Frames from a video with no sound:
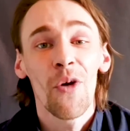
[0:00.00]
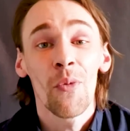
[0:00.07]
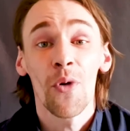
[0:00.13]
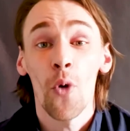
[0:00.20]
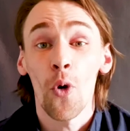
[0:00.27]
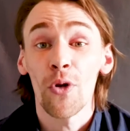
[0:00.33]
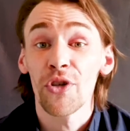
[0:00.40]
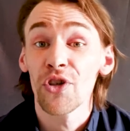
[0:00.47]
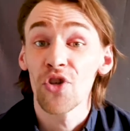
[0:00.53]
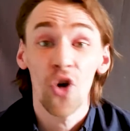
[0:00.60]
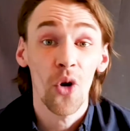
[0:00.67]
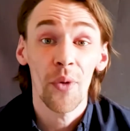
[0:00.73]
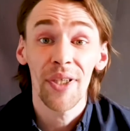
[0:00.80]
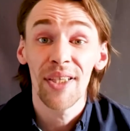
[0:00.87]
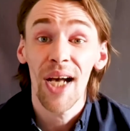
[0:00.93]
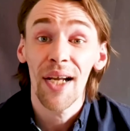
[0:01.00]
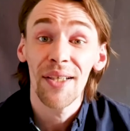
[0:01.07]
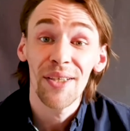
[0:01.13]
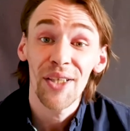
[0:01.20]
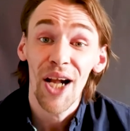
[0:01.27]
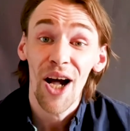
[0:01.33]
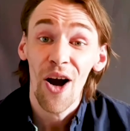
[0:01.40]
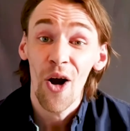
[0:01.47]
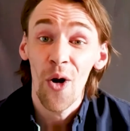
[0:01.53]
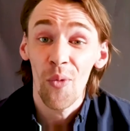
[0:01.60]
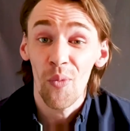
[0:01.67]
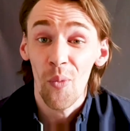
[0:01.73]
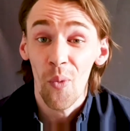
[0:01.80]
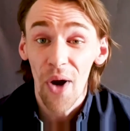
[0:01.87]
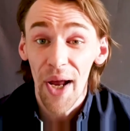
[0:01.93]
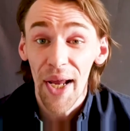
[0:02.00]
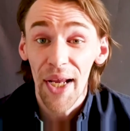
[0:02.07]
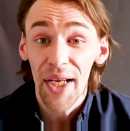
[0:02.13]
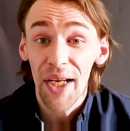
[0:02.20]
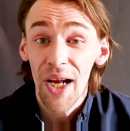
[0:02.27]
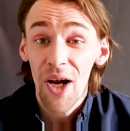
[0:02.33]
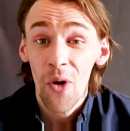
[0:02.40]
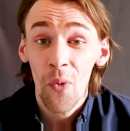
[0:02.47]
We're all storytellers in our own way,